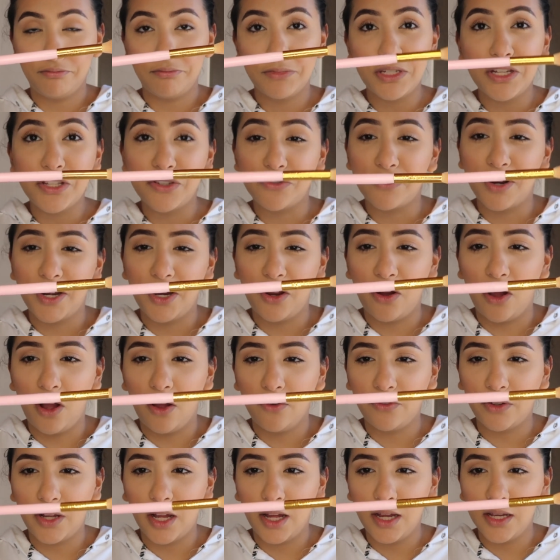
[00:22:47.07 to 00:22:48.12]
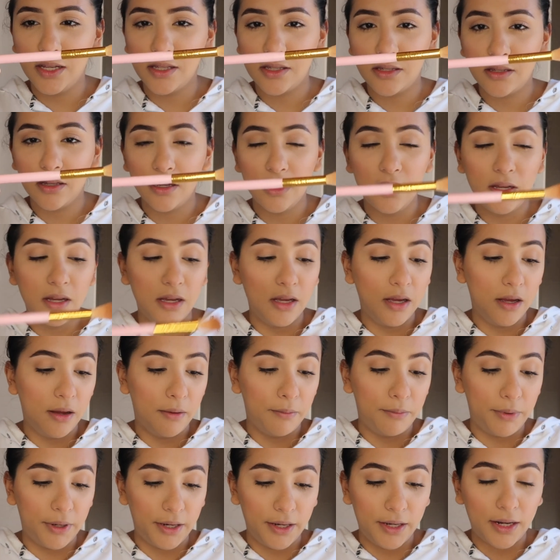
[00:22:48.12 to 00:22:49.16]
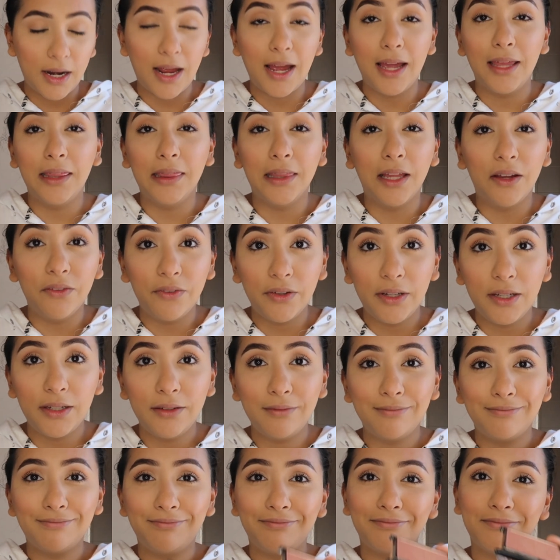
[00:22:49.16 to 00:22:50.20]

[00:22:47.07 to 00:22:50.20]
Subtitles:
it's already off, guys, but I love it.